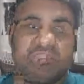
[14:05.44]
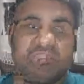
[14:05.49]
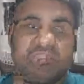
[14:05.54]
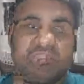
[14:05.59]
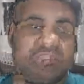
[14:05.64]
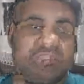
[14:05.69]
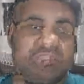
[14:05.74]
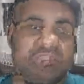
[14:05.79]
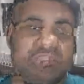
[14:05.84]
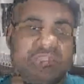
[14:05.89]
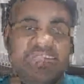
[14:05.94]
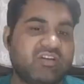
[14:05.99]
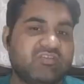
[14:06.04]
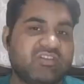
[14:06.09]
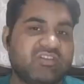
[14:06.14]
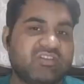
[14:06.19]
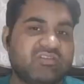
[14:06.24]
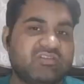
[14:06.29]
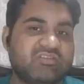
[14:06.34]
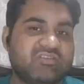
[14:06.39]
the
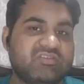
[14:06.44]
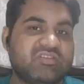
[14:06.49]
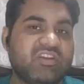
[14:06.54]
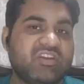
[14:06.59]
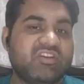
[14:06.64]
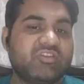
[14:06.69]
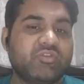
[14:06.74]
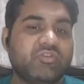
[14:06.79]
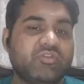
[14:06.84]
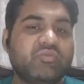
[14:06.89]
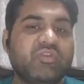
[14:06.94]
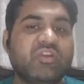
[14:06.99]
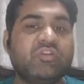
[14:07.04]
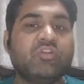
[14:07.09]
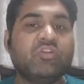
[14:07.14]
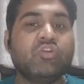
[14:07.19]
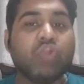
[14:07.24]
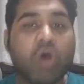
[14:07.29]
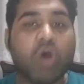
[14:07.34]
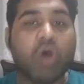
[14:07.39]
other ones, that you will
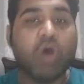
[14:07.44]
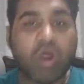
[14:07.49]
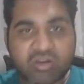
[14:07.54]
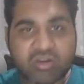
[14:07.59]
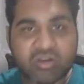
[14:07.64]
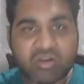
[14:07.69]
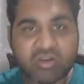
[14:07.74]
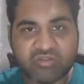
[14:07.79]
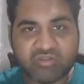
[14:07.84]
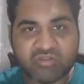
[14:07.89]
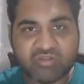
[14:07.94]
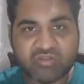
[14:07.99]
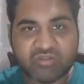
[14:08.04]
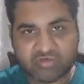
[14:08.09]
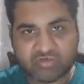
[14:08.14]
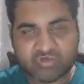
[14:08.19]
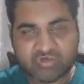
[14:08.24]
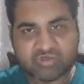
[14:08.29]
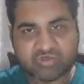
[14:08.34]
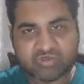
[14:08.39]
not wear
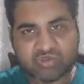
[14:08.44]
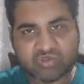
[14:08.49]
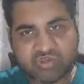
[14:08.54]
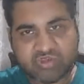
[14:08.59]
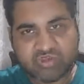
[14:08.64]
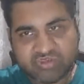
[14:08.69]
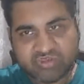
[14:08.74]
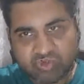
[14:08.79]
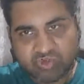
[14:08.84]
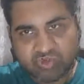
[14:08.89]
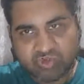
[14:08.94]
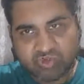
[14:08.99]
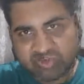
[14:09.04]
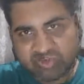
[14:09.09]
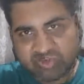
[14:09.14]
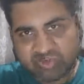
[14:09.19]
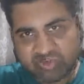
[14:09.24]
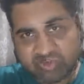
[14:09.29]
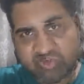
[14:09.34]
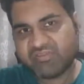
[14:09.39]
something. So
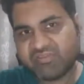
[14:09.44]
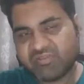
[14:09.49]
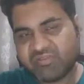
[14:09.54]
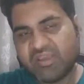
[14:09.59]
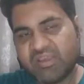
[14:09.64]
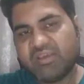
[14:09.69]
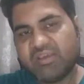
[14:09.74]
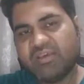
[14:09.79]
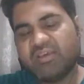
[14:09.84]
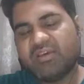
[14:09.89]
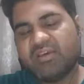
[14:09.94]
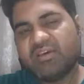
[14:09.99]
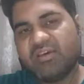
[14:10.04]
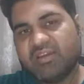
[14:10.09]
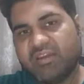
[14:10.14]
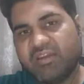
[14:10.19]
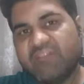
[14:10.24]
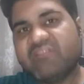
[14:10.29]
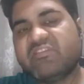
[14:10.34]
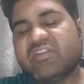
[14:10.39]
dissociative
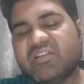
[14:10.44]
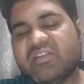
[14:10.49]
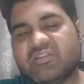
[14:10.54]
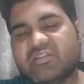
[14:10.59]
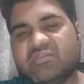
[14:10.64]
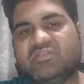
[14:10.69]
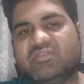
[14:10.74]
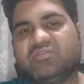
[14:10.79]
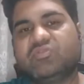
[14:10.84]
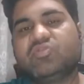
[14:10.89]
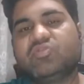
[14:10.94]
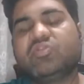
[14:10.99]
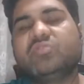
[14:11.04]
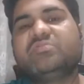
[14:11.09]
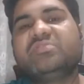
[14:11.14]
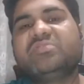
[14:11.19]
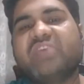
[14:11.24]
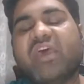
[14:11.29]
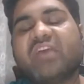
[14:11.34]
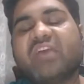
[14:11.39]
reference groups
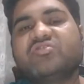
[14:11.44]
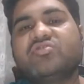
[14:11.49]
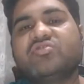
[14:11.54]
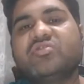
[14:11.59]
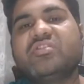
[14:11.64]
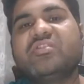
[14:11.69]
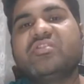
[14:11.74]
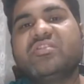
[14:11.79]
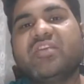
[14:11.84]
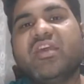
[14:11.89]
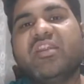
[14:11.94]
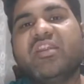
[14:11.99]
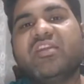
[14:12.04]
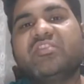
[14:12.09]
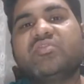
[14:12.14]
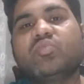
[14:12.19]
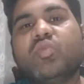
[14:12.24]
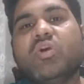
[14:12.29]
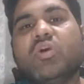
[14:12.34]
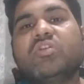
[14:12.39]
actually tell us what
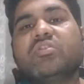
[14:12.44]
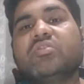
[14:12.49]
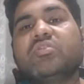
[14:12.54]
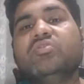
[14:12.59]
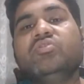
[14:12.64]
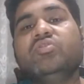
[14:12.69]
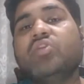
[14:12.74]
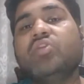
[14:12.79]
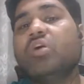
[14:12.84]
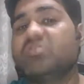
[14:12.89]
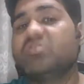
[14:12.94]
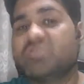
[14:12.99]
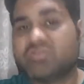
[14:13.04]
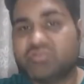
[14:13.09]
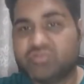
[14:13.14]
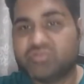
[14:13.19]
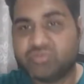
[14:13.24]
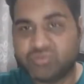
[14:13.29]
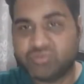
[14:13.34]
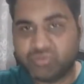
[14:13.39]
not to
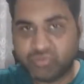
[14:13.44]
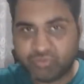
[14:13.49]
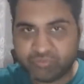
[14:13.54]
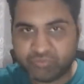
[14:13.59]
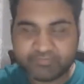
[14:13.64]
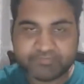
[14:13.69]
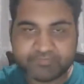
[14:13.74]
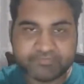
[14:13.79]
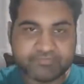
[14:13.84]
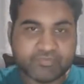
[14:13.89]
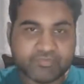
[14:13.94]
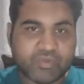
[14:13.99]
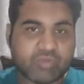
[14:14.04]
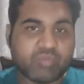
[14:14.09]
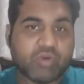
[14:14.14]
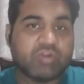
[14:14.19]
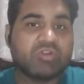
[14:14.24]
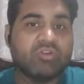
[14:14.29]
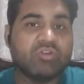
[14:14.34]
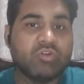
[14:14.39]
do, what
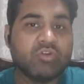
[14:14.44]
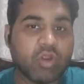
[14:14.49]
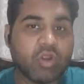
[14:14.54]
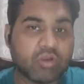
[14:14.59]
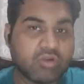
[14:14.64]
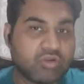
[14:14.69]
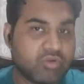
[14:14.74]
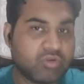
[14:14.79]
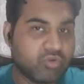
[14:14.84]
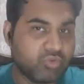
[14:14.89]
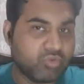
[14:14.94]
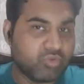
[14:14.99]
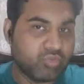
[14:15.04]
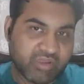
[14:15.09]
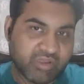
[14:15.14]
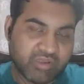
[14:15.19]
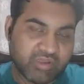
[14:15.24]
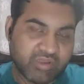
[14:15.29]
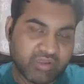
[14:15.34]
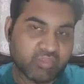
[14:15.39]
not to
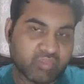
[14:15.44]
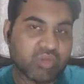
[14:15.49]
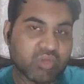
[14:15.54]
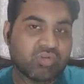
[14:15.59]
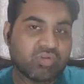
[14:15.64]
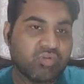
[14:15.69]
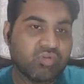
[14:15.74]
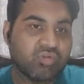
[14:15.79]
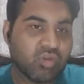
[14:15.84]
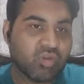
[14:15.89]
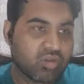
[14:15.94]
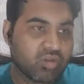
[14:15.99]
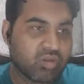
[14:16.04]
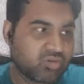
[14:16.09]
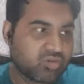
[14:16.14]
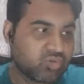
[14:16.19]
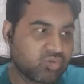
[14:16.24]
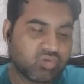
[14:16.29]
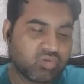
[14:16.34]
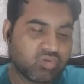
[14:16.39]
wear, what not
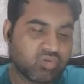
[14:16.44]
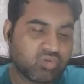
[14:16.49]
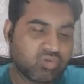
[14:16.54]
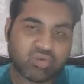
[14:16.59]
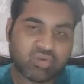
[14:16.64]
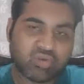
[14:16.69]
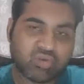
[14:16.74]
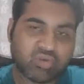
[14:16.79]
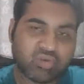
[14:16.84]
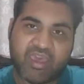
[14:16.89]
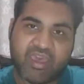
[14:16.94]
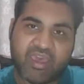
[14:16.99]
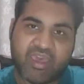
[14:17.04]
to have.